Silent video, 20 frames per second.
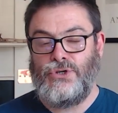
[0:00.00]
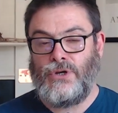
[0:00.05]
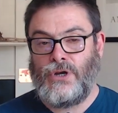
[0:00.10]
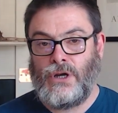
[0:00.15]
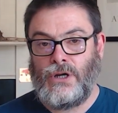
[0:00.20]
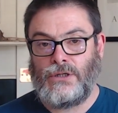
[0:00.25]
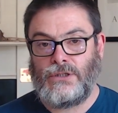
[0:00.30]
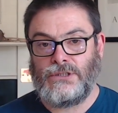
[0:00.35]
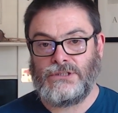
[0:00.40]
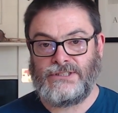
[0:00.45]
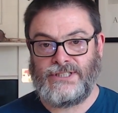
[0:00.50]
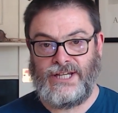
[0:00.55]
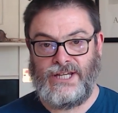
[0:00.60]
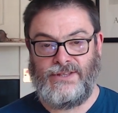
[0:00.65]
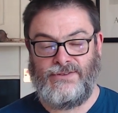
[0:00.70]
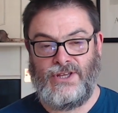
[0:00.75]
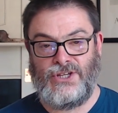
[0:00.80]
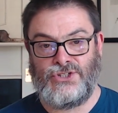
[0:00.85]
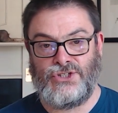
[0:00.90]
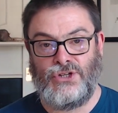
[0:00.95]
can't take
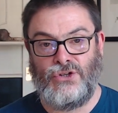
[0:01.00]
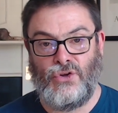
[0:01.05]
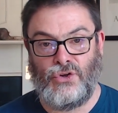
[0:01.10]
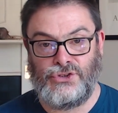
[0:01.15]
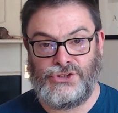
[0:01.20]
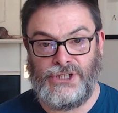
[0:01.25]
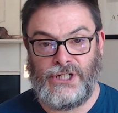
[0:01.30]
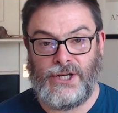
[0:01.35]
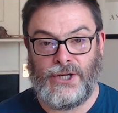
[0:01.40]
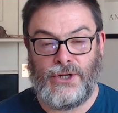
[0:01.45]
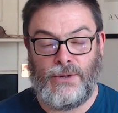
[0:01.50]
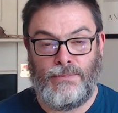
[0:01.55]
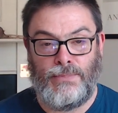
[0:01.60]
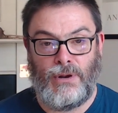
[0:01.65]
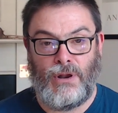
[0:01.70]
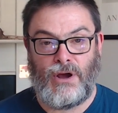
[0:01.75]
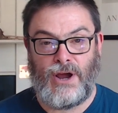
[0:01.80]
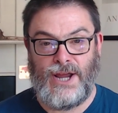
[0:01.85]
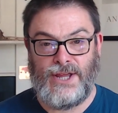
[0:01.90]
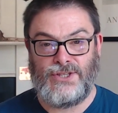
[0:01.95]
this logic and
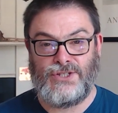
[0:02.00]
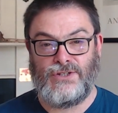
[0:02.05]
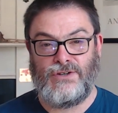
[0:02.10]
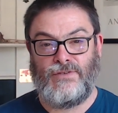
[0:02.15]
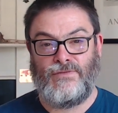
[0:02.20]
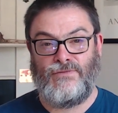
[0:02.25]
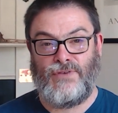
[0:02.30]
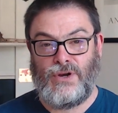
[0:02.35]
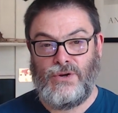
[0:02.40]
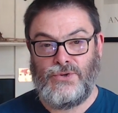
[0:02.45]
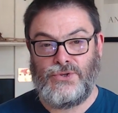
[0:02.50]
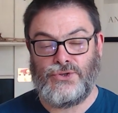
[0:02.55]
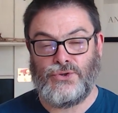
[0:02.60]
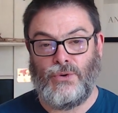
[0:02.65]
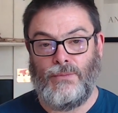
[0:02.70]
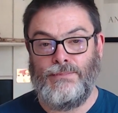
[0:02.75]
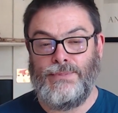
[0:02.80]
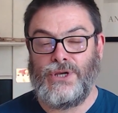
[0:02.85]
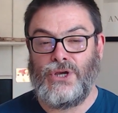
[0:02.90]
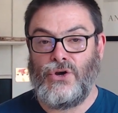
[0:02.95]
apply it to a photon,
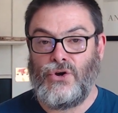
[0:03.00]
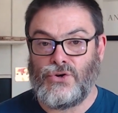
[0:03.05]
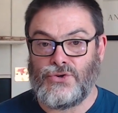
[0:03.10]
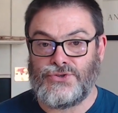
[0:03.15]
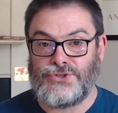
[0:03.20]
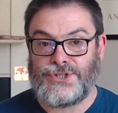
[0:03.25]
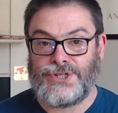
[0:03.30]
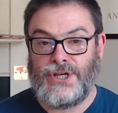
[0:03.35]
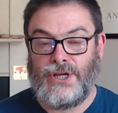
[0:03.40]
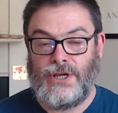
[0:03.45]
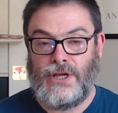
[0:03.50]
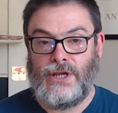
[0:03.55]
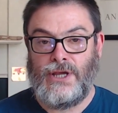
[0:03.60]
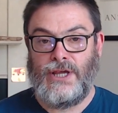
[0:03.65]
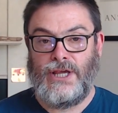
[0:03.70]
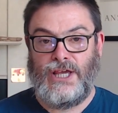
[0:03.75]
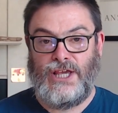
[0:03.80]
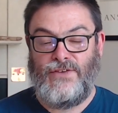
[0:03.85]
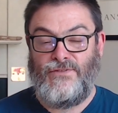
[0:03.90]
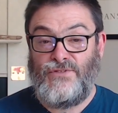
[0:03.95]
because
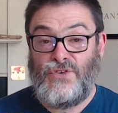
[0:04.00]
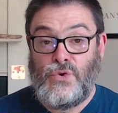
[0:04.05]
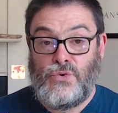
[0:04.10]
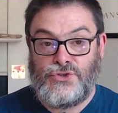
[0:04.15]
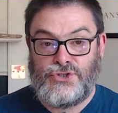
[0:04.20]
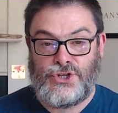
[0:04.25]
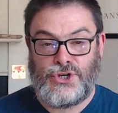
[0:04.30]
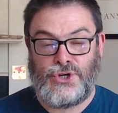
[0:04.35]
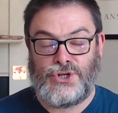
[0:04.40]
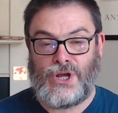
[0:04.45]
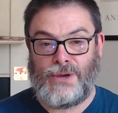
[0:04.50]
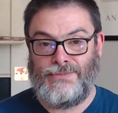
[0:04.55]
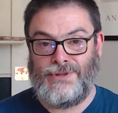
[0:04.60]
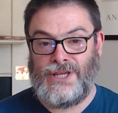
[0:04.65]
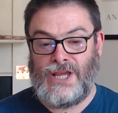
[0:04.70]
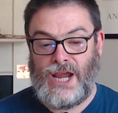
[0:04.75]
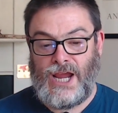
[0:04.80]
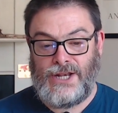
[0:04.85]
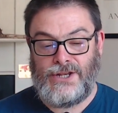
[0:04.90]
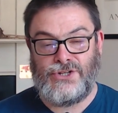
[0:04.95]
if you turn up the
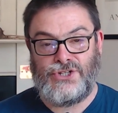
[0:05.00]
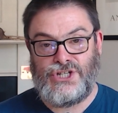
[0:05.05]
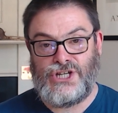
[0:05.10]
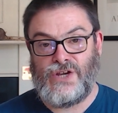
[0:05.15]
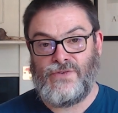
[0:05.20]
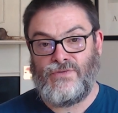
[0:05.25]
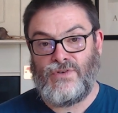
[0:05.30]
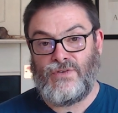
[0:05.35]
energy of a